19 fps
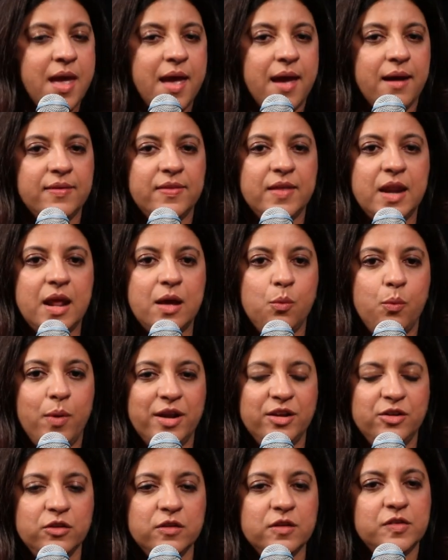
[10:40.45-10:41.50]
And then I
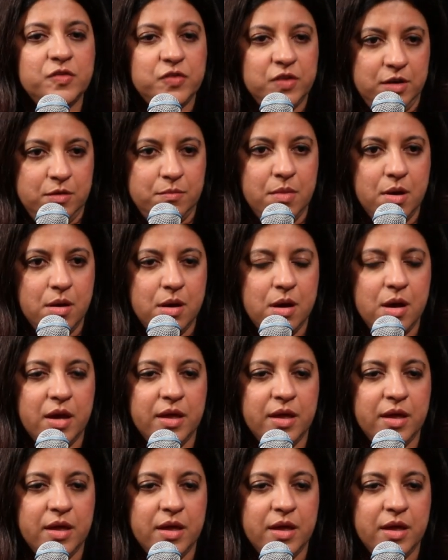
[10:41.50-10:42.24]
went to the cinema